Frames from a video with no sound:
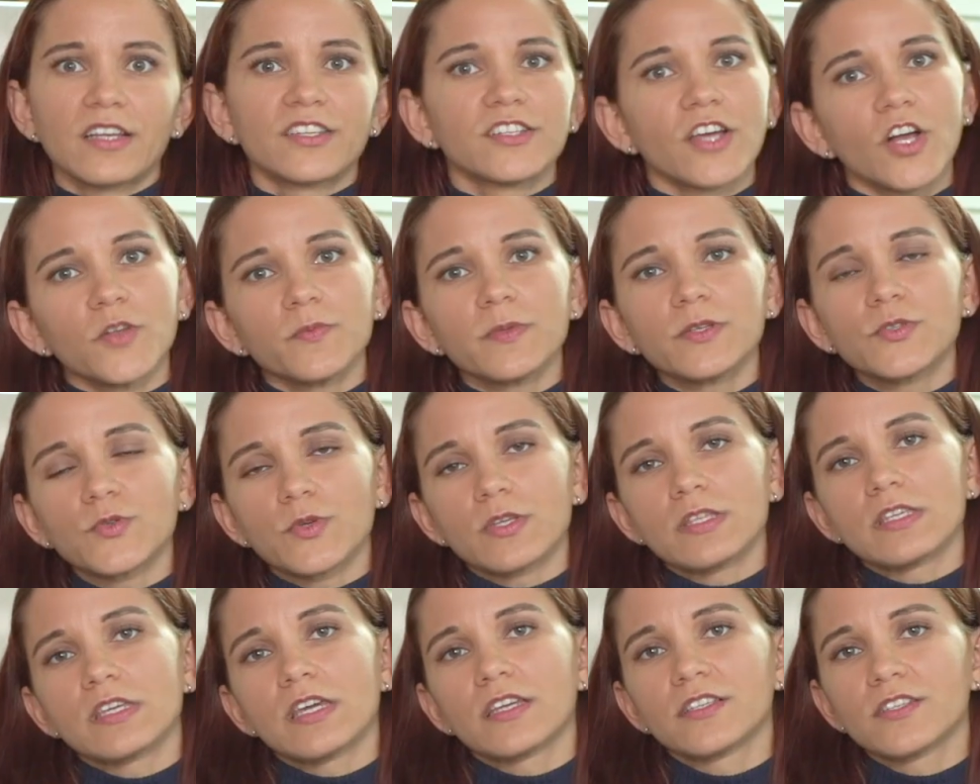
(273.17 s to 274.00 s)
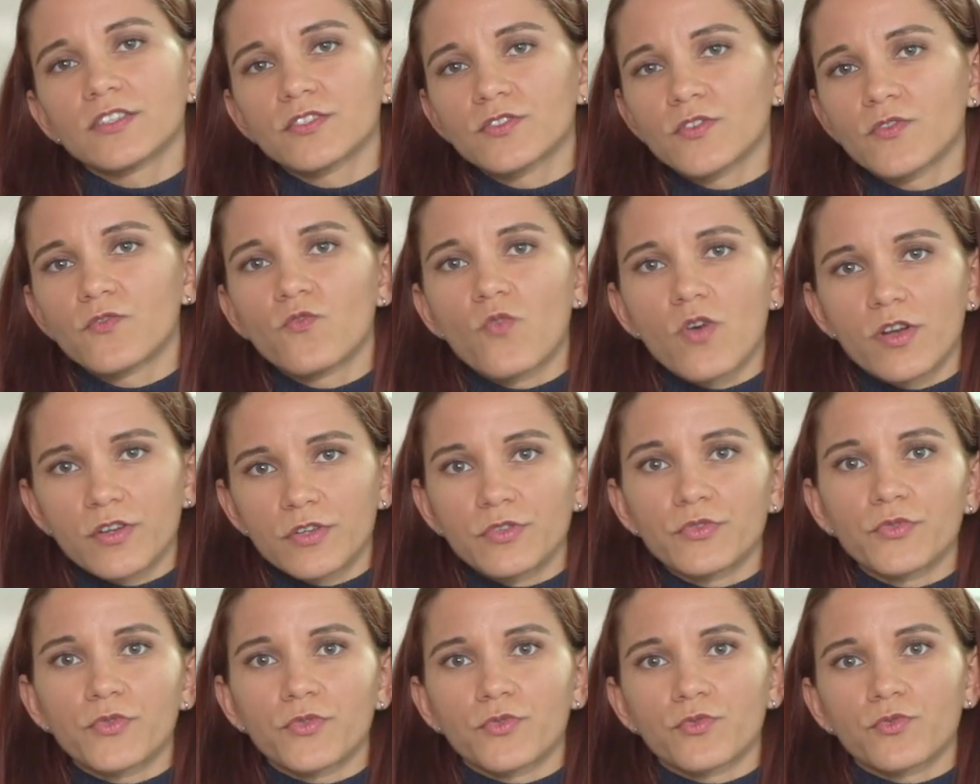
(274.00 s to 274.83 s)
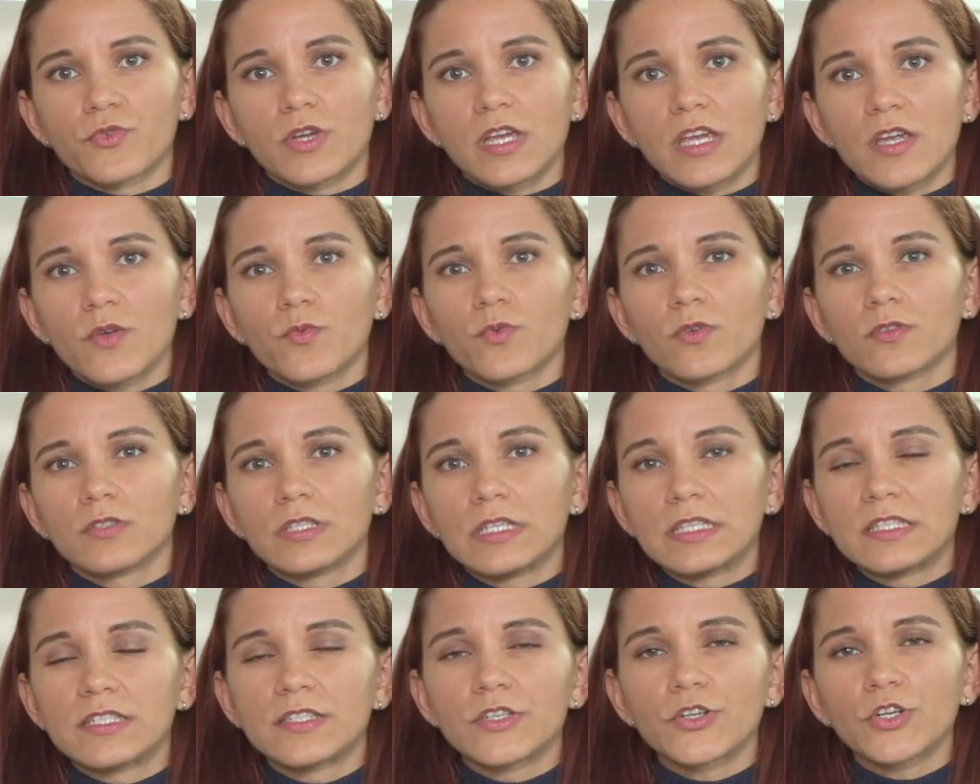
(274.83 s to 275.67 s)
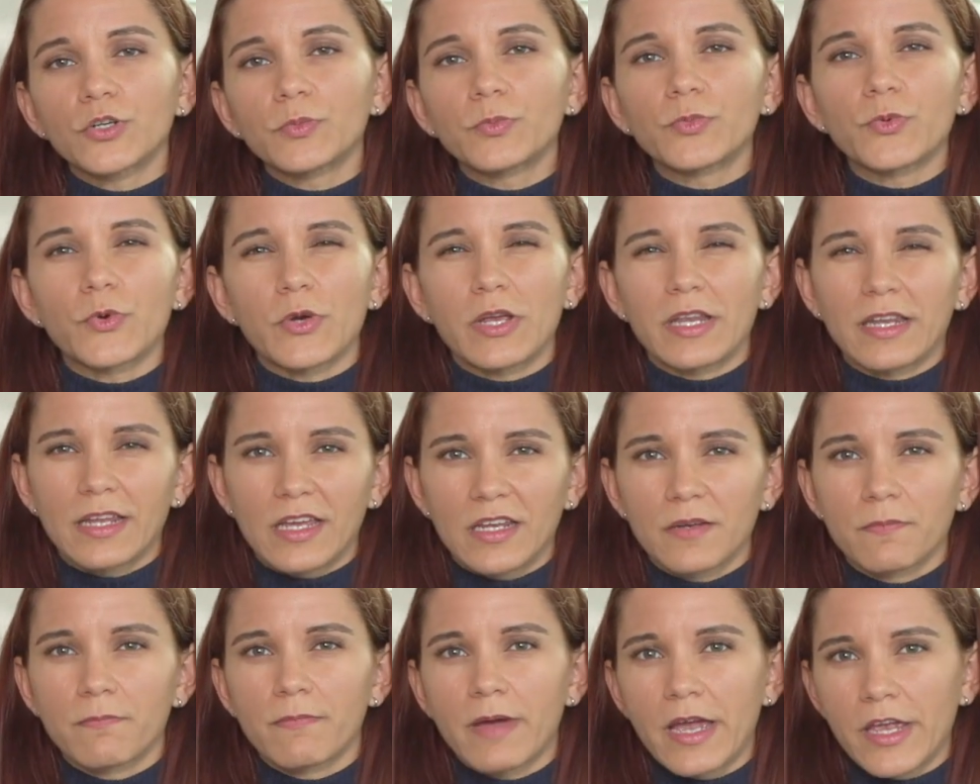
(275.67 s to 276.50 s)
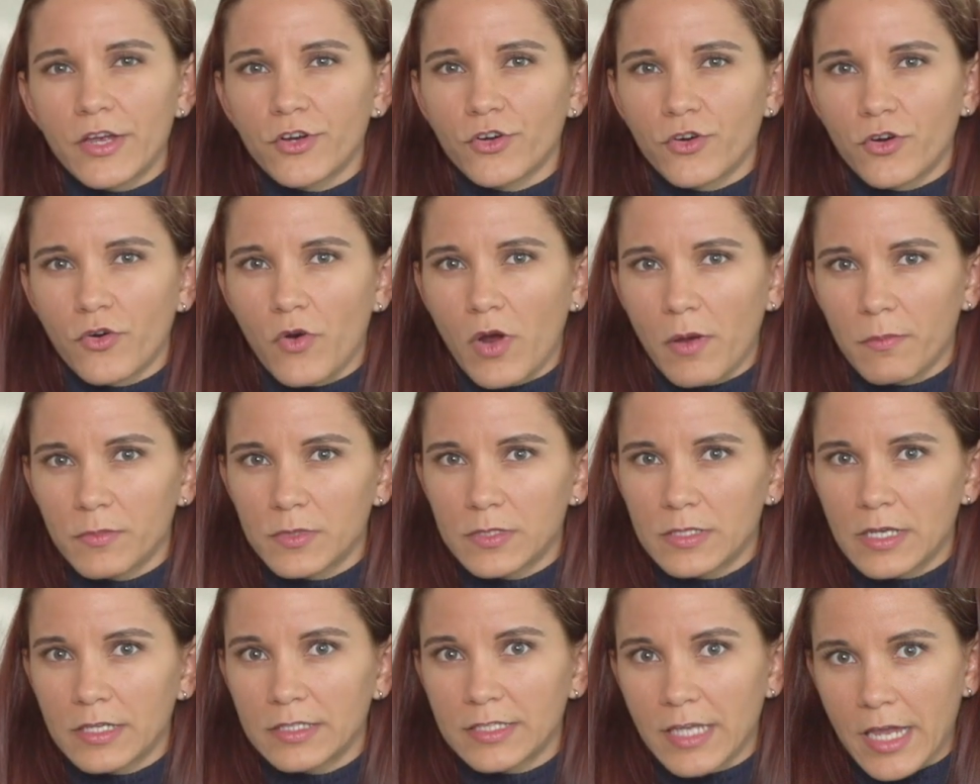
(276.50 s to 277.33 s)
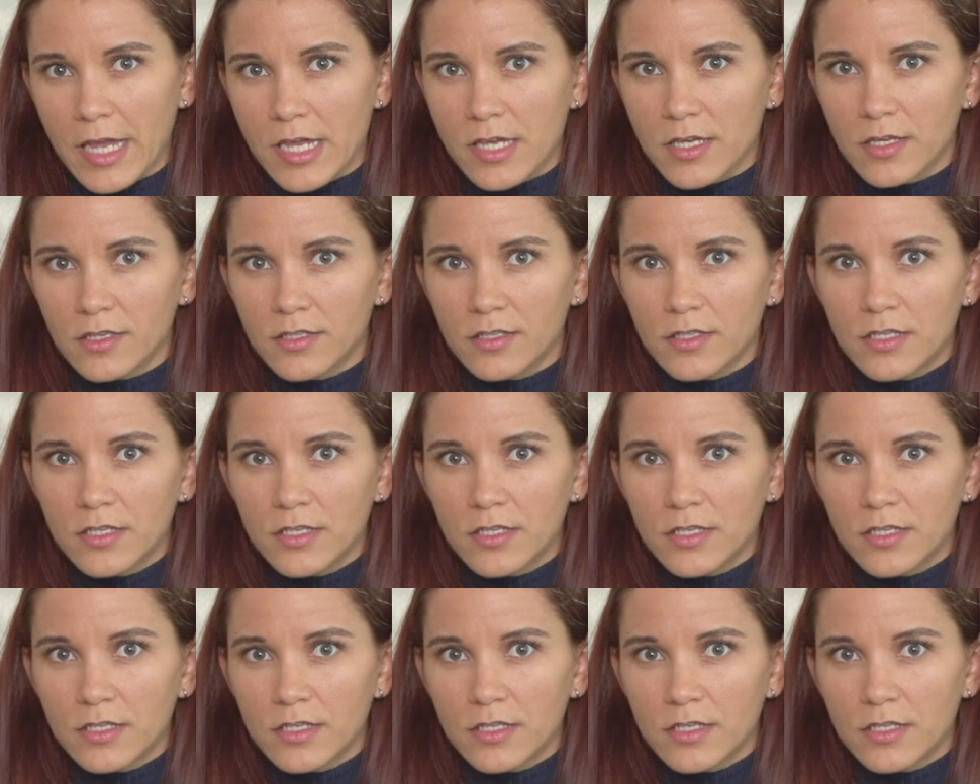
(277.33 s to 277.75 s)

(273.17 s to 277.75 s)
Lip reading: A child between the ages of 1 and 3 will need 0.9 micrograms a day.